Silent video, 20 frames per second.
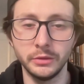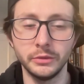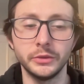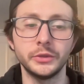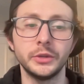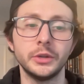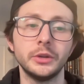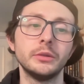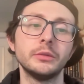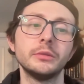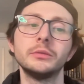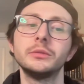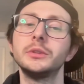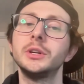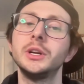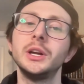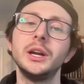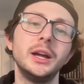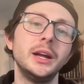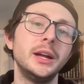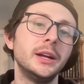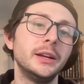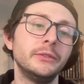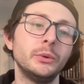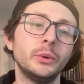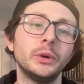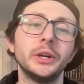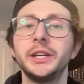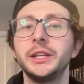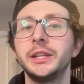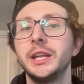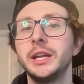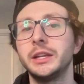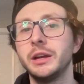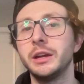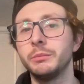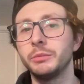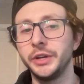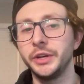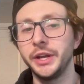So if you want to get that
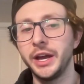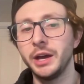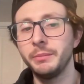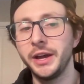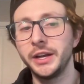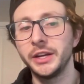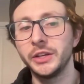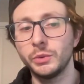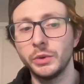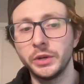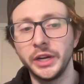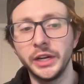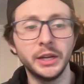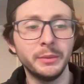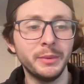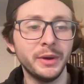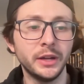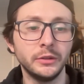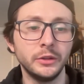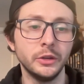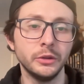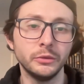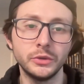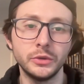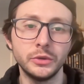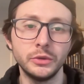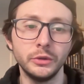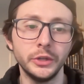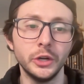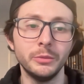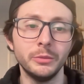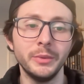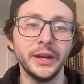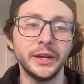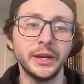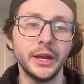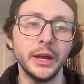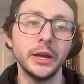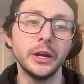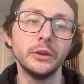number down, minus 180 by Tulio by
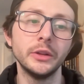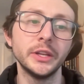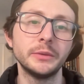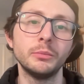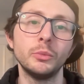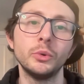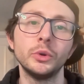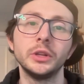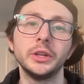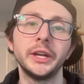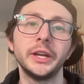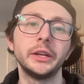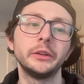KO, that's more than likely